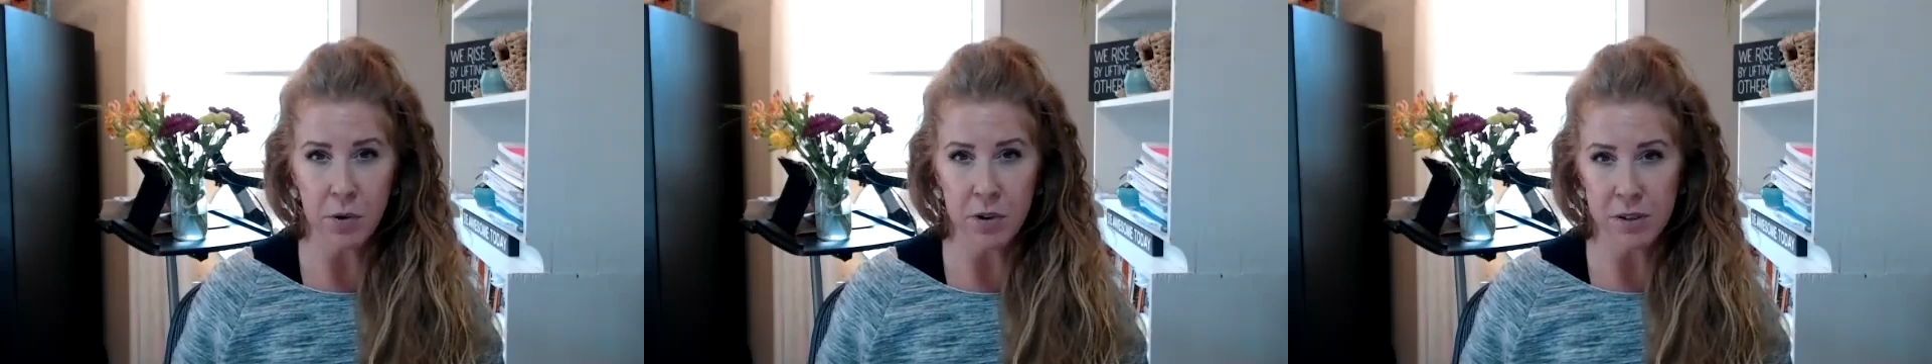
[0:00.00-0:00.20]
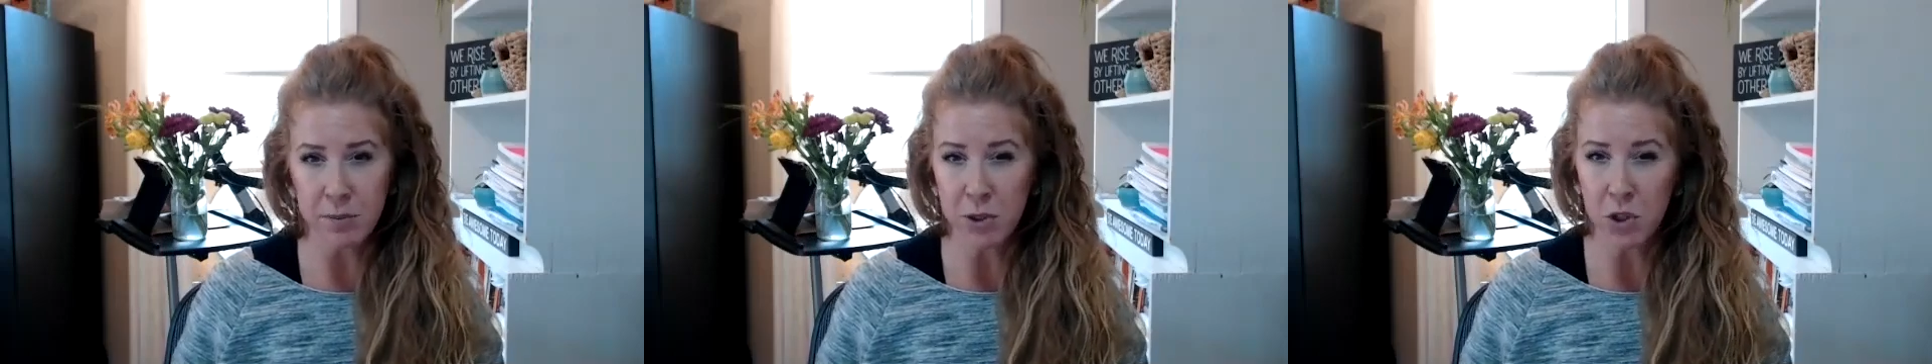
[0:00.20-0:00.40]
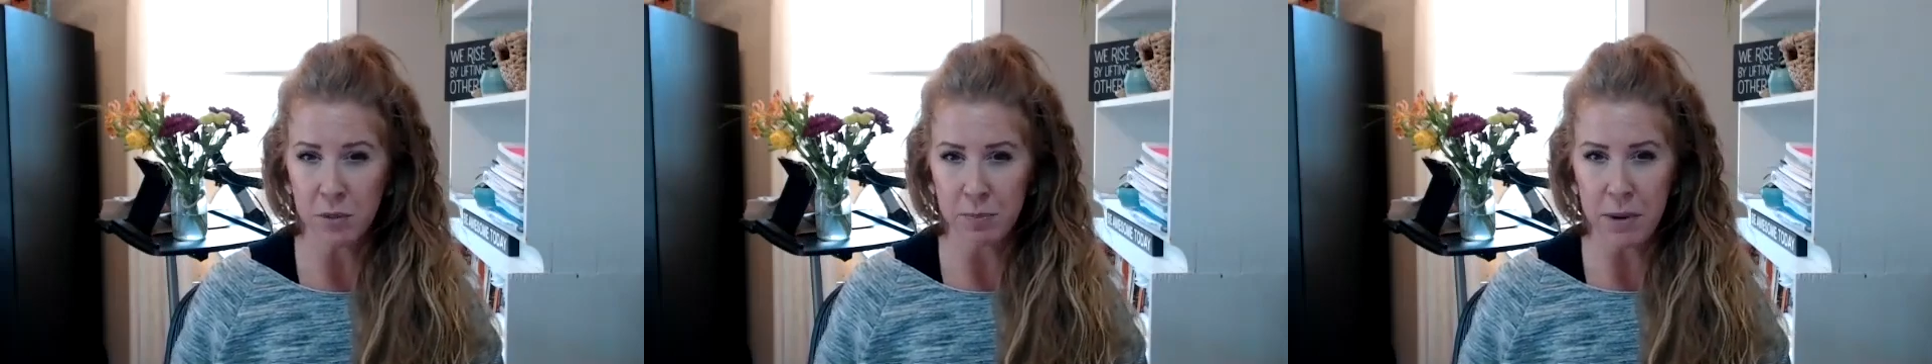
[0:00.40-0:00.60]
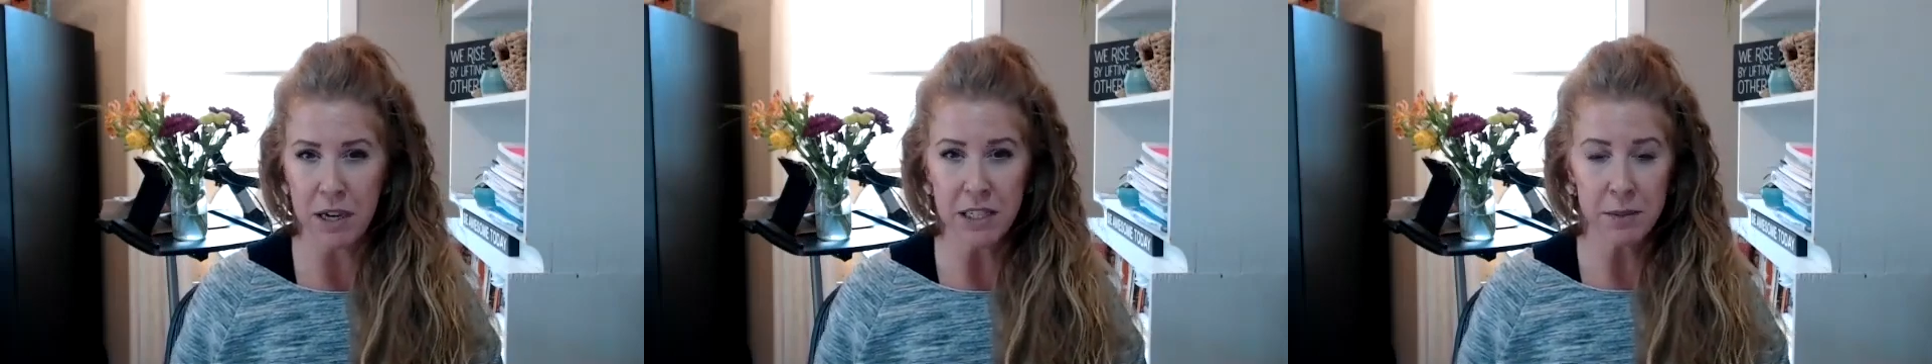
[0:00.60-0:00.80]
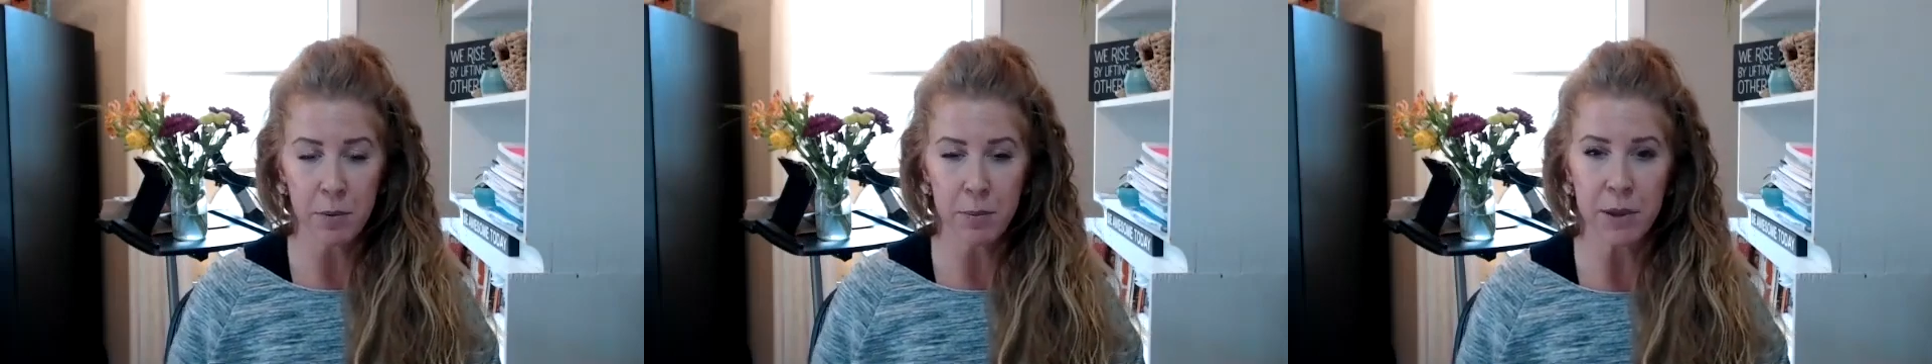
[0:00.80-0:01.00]
phone as much as
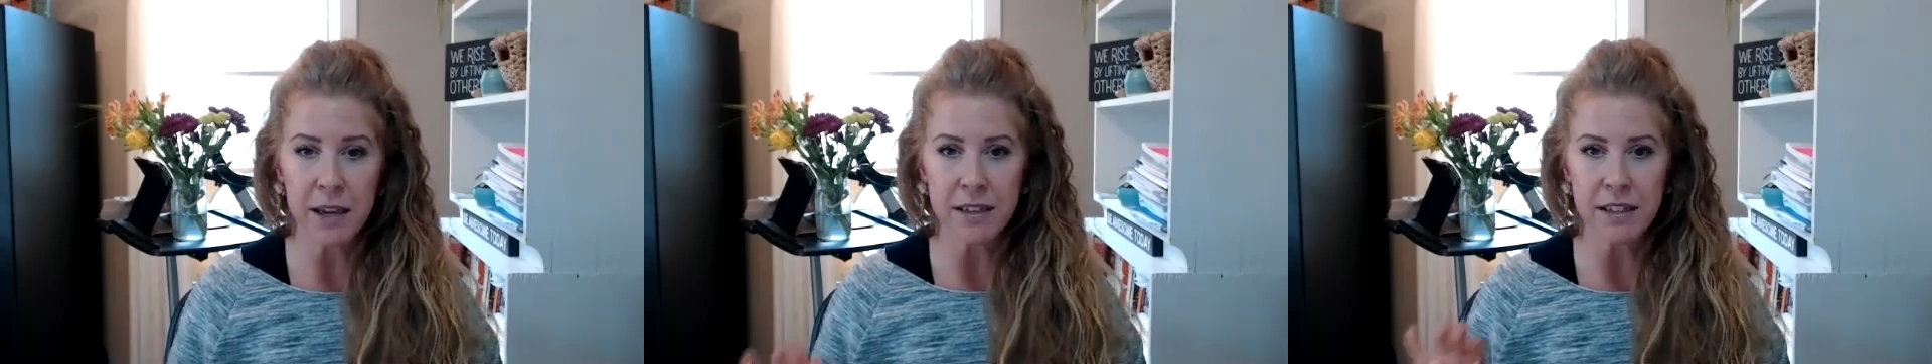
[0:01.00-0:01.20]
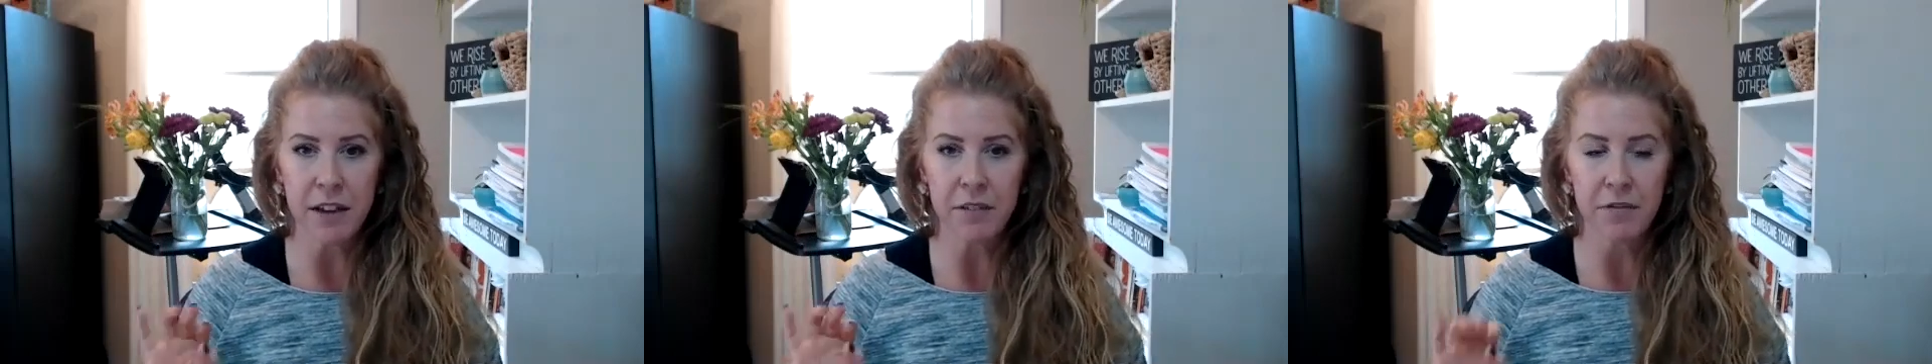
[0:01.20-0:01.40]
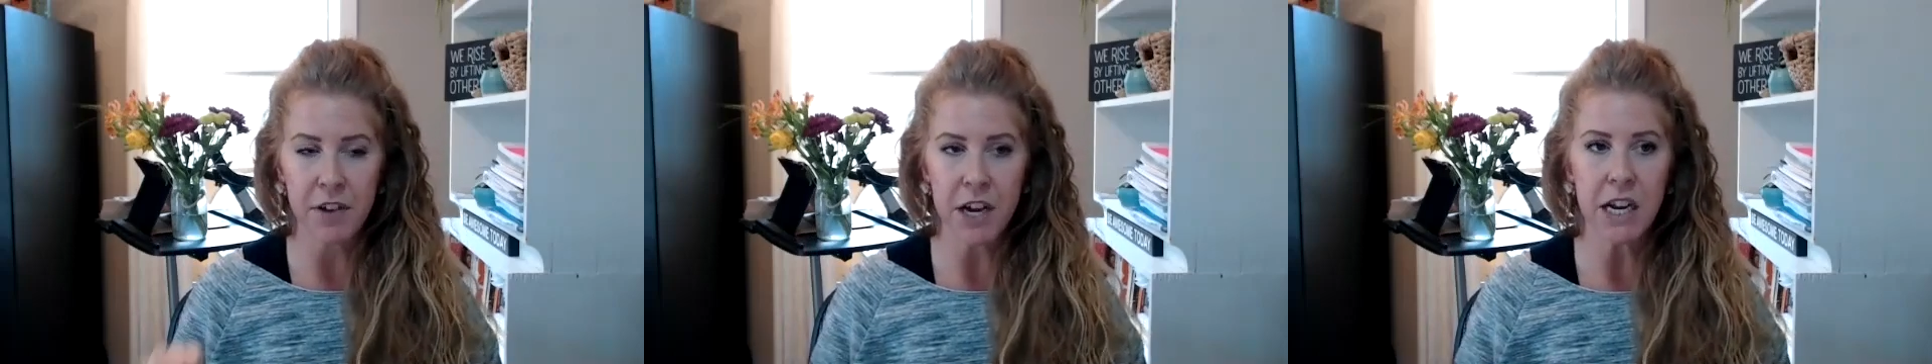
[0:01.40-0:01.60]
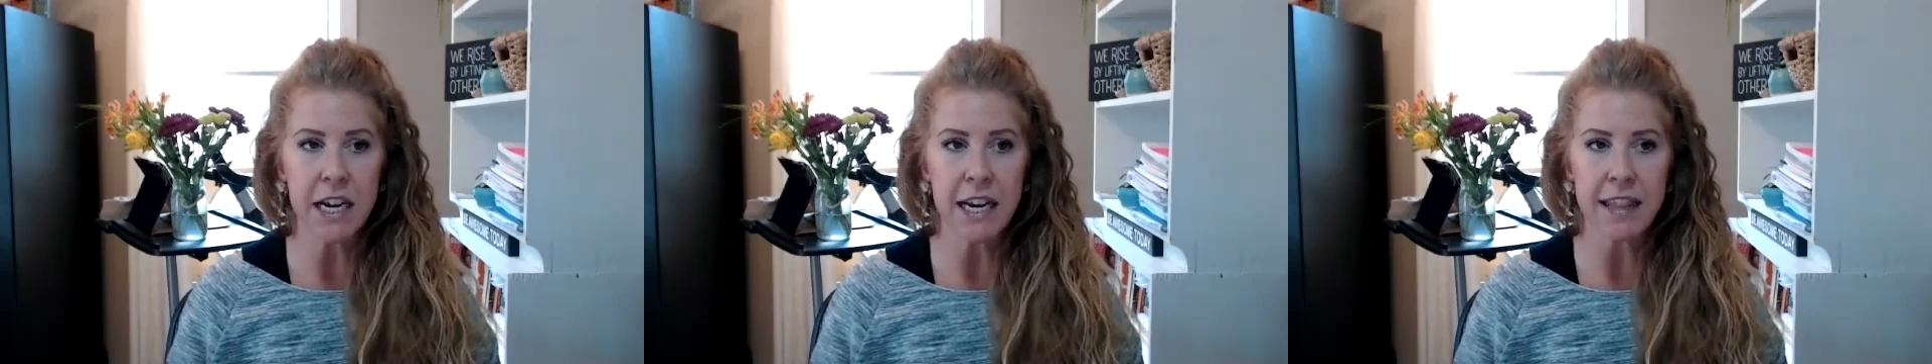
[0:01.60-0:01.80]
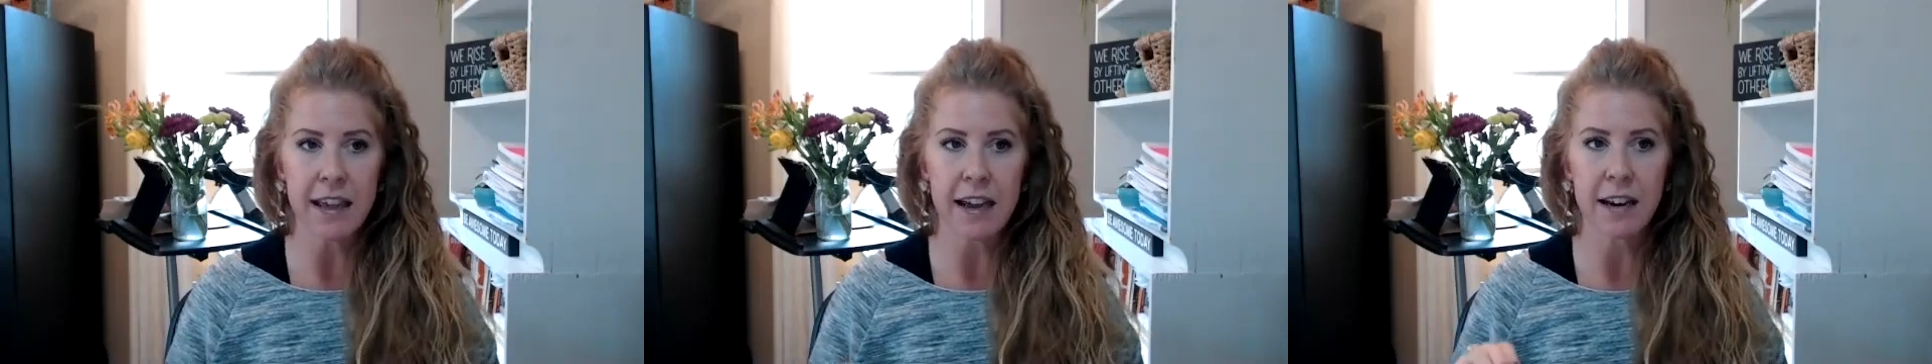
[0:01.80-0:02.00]
possible because I
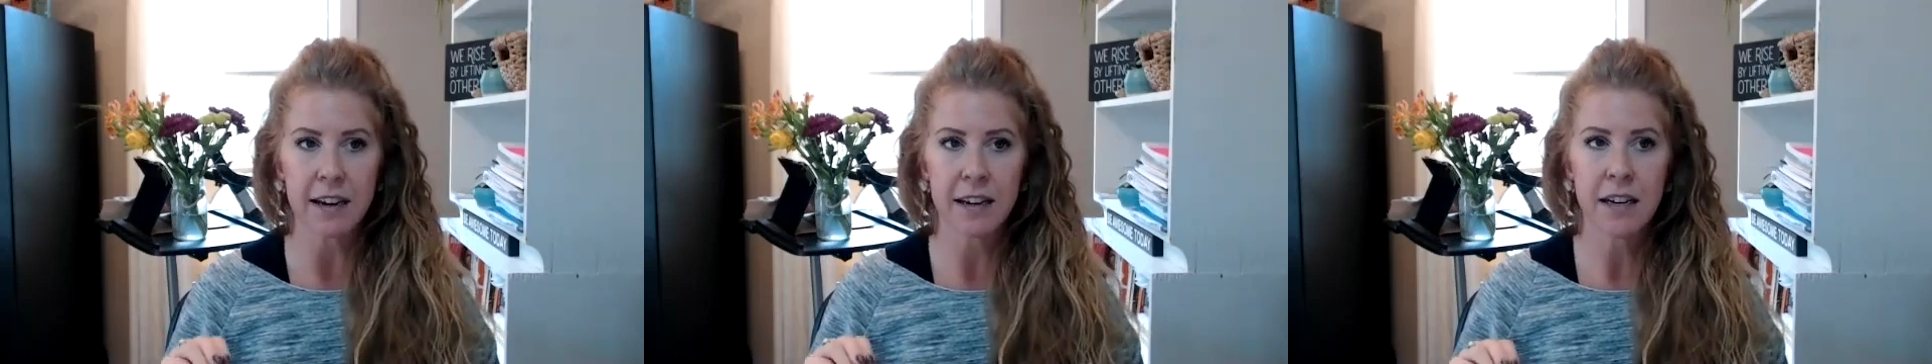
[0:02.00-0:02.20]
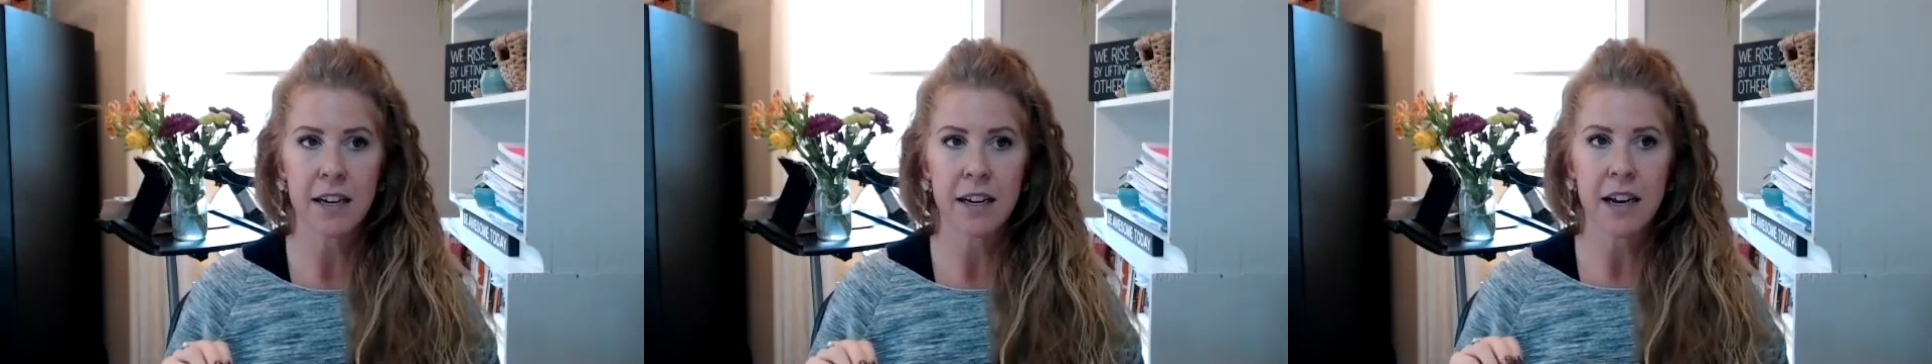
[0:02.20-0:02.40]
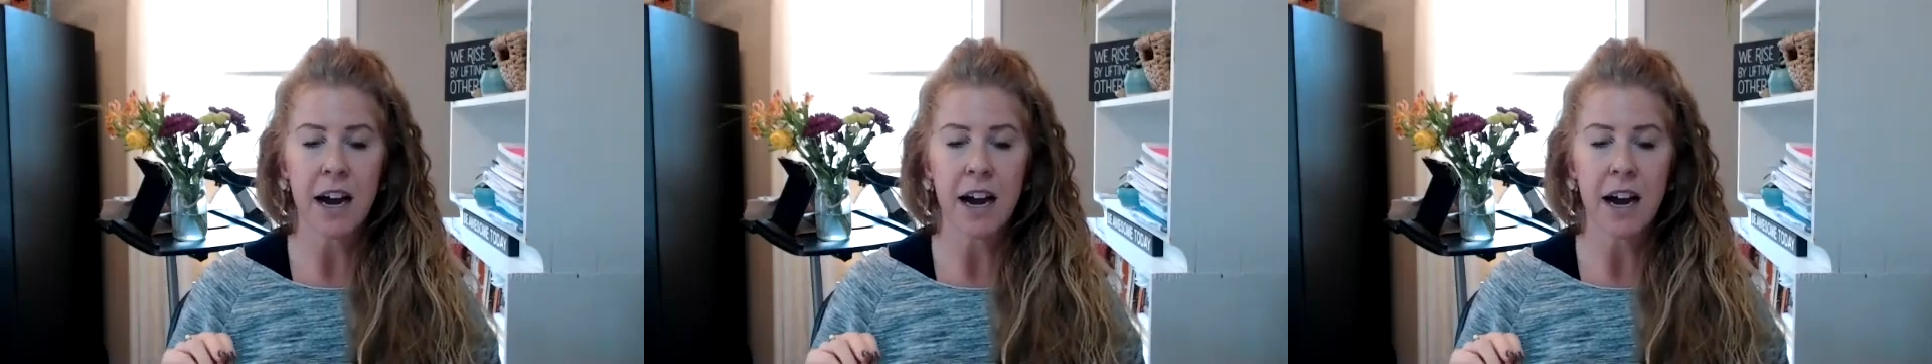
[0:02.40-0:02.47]
find that